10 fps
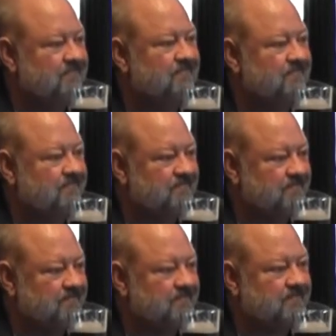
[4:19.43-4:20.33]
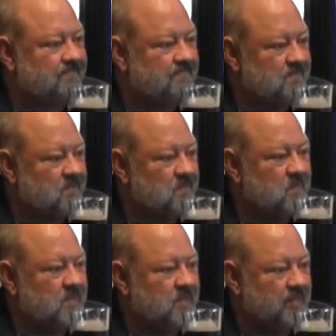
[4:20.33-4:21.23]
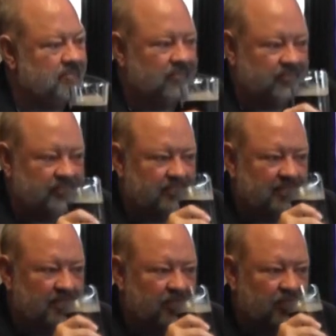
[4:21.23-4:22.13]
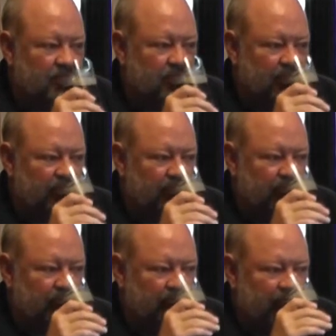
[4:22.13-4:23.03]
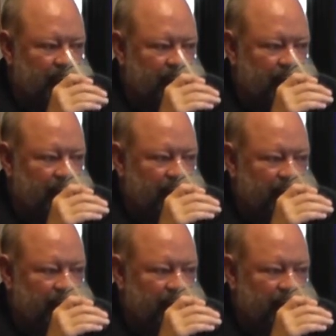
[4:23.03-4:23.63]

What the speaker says: The person shown says nothing.